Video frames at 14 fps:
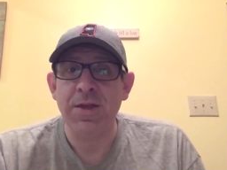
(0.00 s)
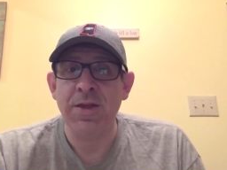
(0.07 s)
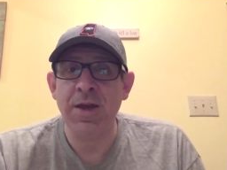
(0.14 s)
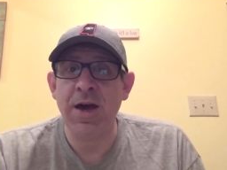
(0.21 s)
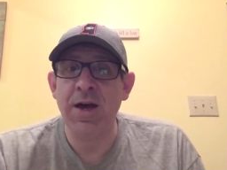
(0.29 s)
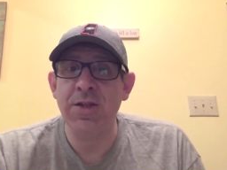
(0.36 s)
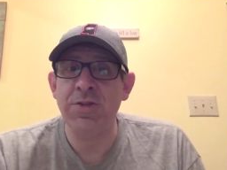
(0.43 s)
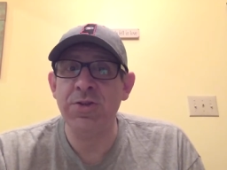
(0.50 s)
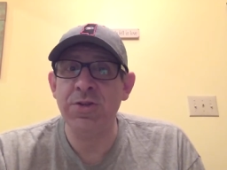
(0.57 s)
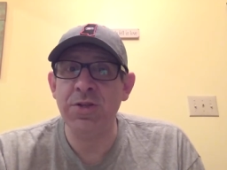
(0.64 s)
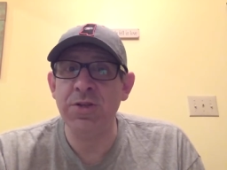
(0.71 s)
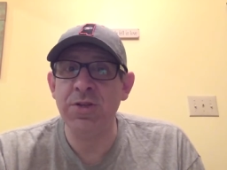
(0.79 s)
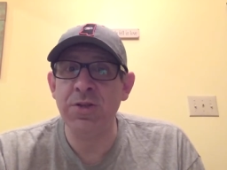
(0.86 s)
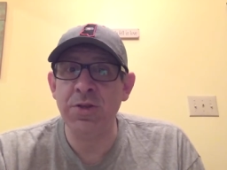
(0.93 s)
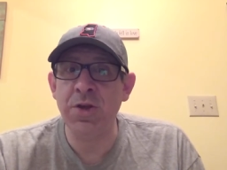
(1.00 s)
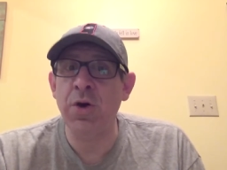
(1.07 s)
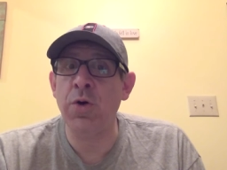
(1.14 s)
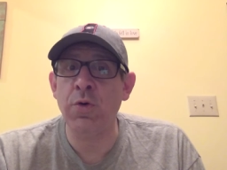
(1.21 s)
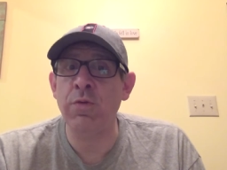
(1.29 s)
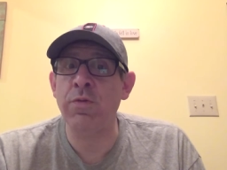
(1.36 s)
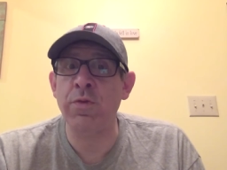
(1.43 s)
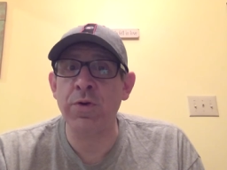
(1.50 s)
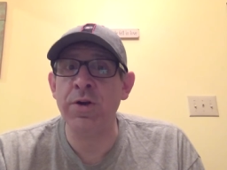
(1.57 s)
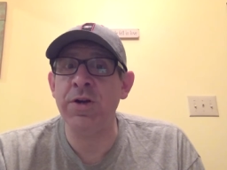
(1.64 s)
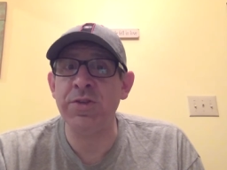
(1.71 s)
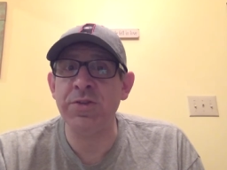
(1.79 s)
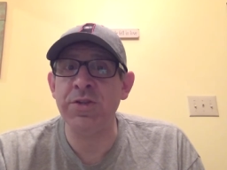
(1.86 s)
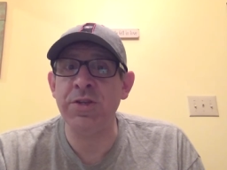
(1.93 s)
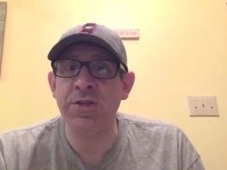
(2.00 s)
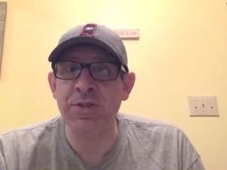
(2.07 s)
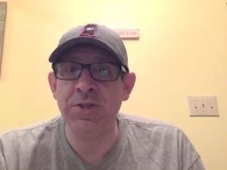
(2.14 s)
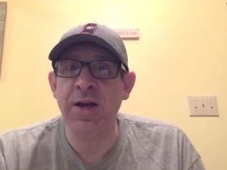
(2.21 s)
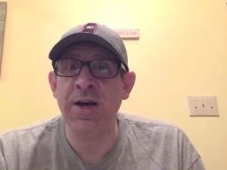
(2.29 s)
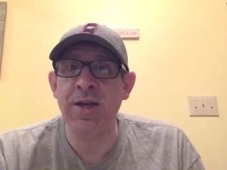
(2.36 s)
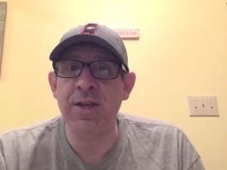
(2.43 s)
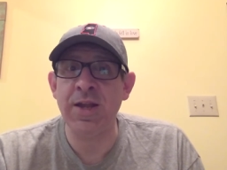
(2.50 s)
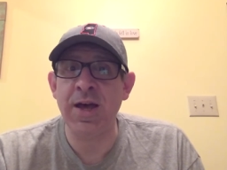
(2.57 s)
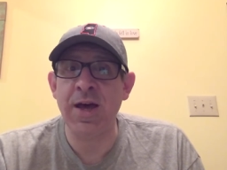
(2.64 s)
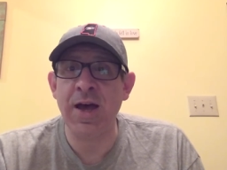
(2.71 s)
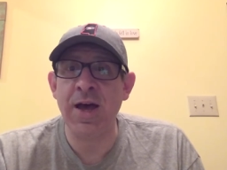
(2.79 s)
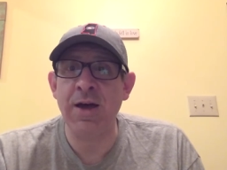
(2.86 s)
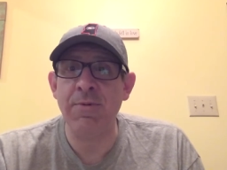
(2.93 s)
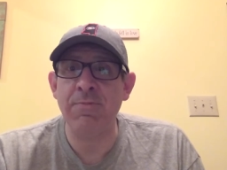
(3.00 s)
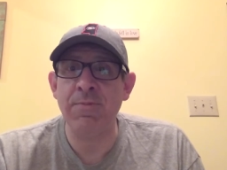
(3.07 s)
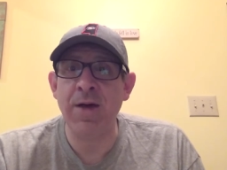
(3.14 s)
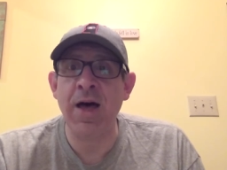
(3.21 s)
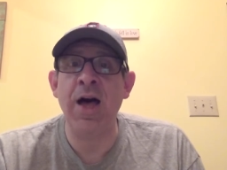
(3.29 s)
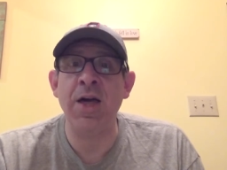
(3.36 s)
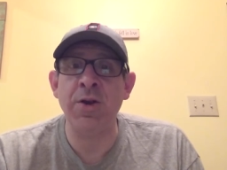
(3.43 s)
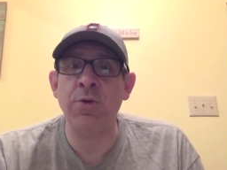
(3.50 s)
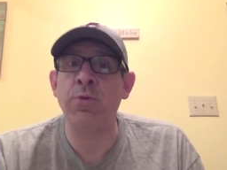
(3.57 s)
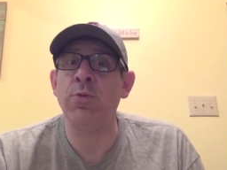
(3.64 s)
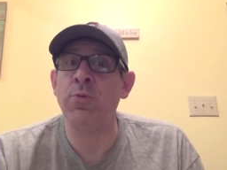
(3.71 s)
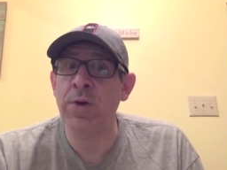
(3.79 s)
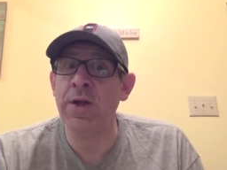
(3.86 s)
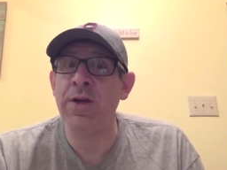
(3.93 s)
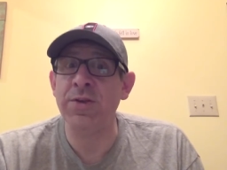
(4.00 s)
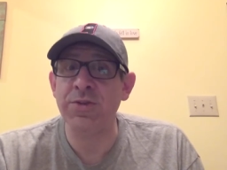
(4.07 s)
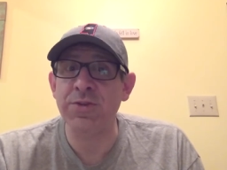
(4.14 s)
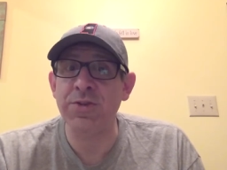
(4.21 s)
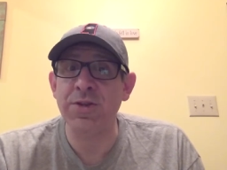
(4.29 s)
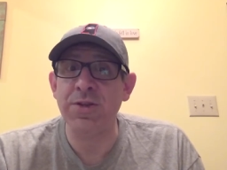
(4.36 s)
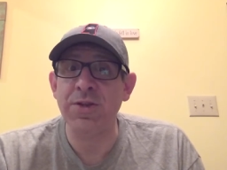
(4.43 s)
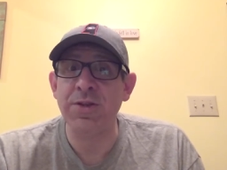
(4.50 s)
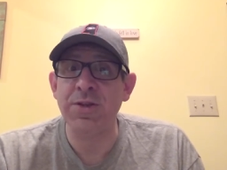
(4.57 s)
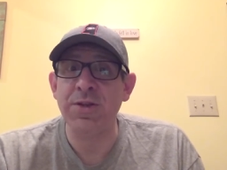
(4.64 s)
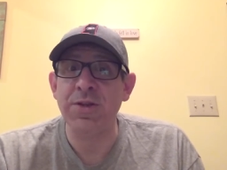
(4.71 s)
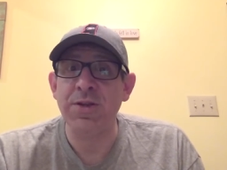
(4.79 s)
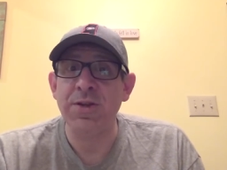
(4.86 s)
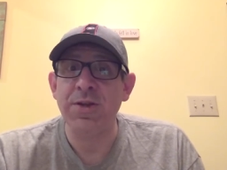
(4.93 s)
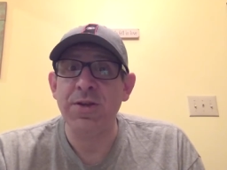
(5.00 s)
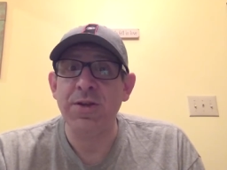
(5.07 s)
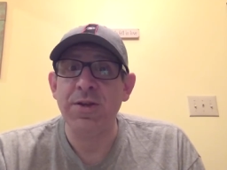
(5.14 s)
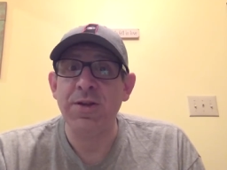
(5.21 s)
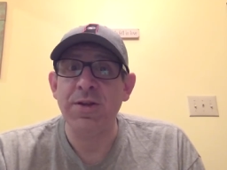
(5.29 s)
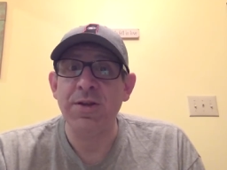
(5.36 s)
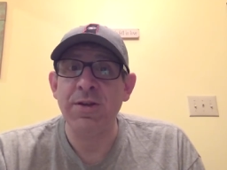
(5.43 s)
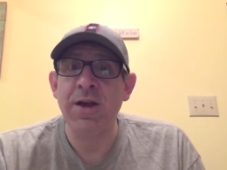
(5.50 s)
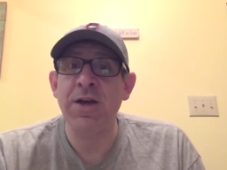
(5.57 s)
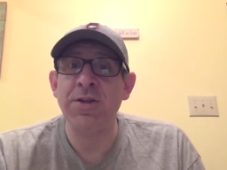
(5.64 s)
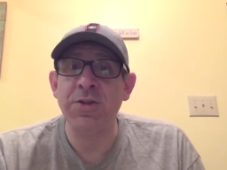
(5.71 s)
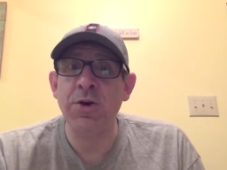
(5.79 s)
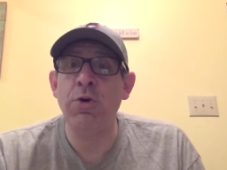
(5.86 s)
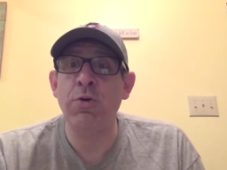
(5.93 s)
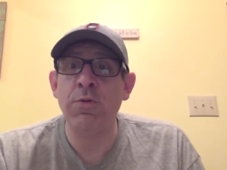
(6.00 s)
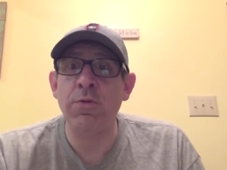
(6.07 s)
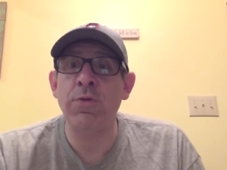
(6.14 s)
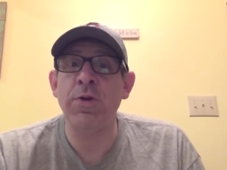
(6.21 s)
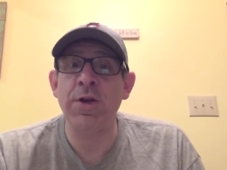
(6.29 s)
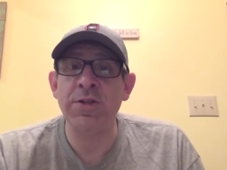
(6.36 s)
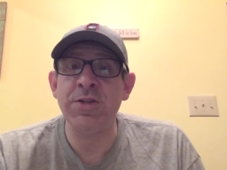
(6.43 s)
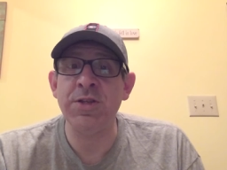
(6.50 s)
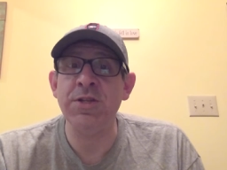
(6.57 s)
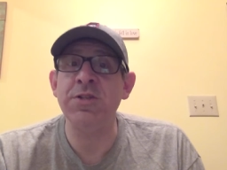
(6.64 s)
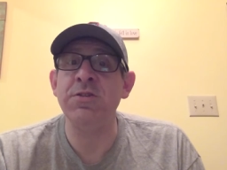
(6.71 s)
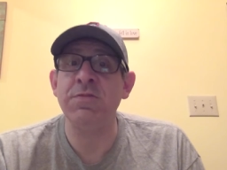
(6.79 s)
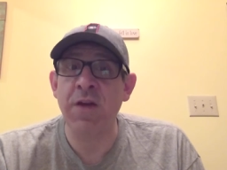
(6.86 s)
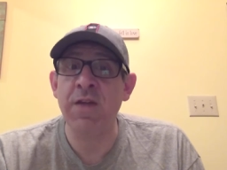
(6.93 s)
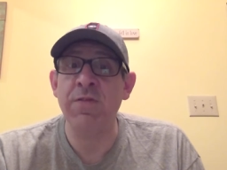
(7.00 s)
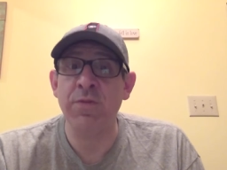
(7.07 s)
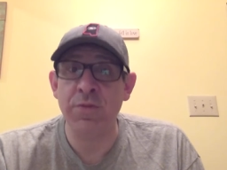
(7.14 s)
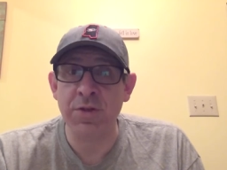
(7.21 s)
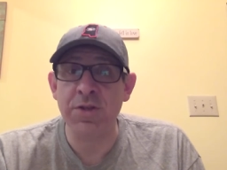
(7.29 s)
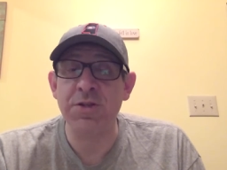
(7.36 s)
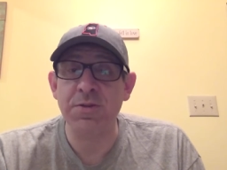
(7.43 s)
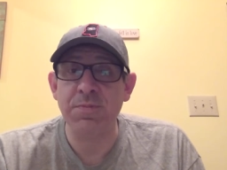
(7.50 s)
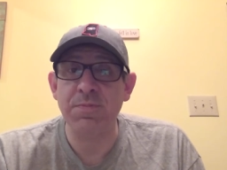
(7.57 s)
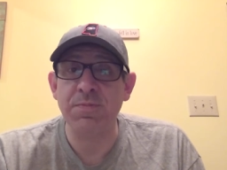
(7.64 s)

God's goal for us is not idle rest. God's goal for us is faithfulness.